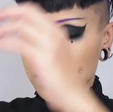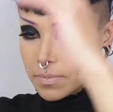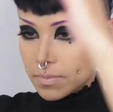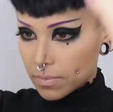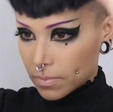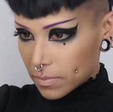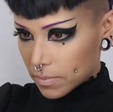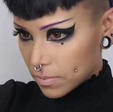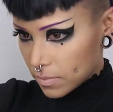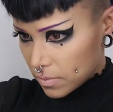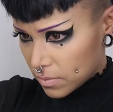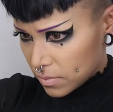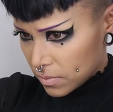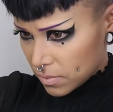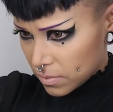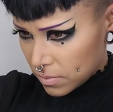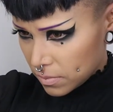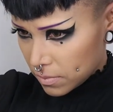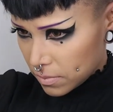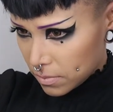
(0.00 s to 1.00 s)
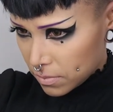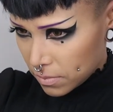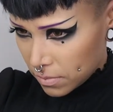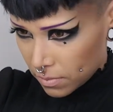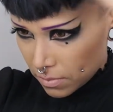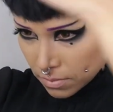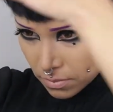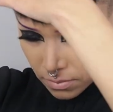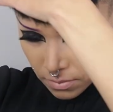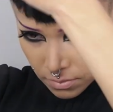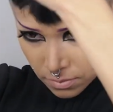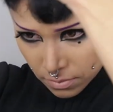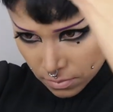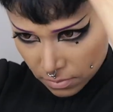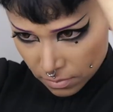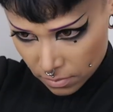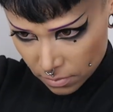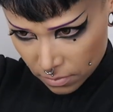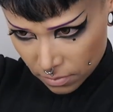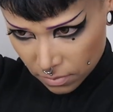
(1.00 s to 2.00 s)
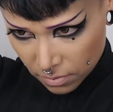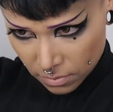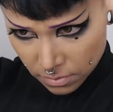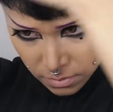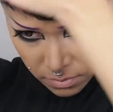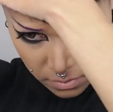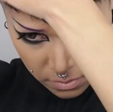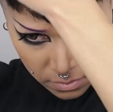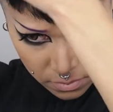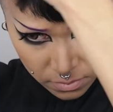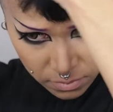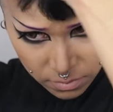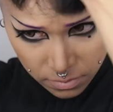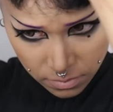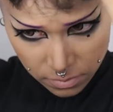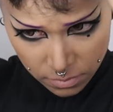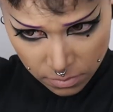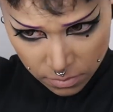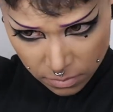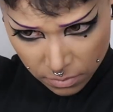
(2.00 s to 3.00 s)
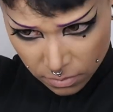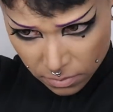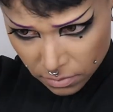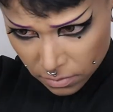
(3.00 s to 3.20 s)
(no one is talking)